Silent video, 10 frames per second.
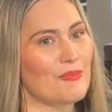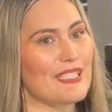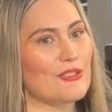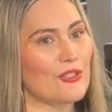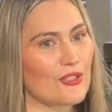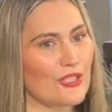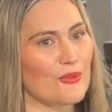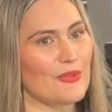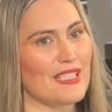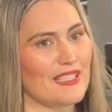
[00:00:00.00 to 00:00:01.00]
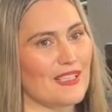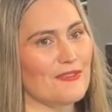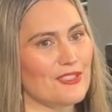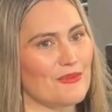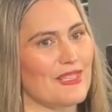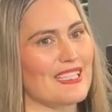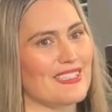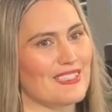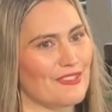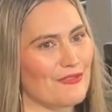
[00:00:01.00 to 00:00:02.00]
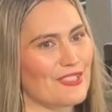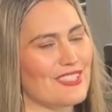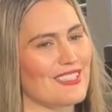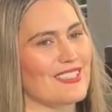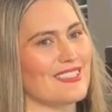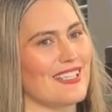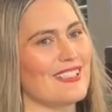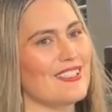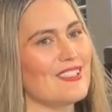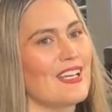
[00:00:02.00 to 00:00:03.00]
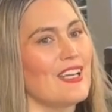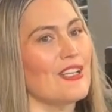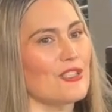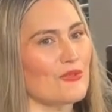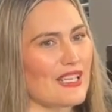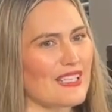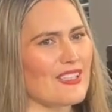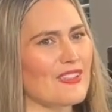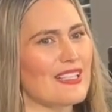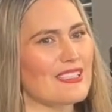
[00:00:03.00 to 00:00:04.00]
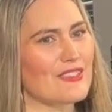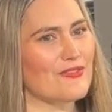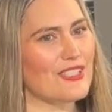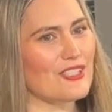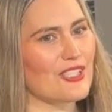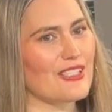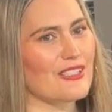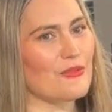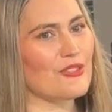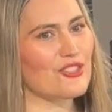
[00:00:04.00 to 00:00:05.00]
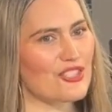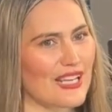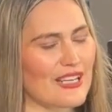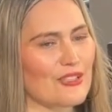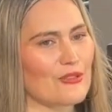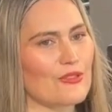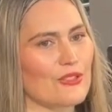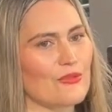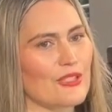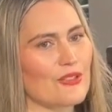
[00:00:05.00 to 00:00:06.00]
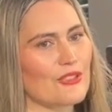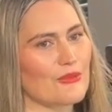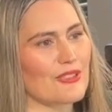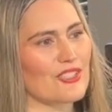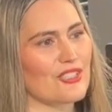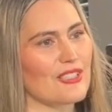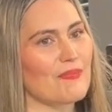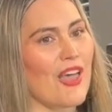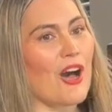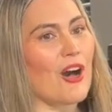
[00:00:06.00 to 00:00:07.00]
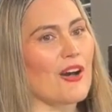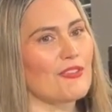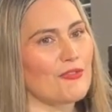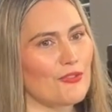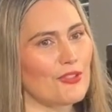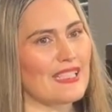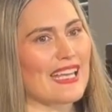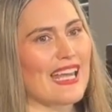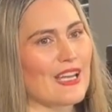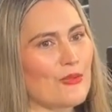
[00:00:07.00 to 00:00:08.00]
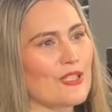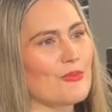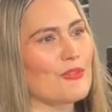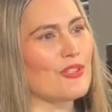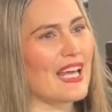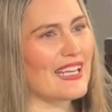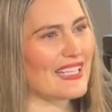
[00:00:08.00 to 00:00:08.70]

There's not going to be enough to make the difference that's needed to recognise the vision that was shared through the Royal Commission of a fully equitable and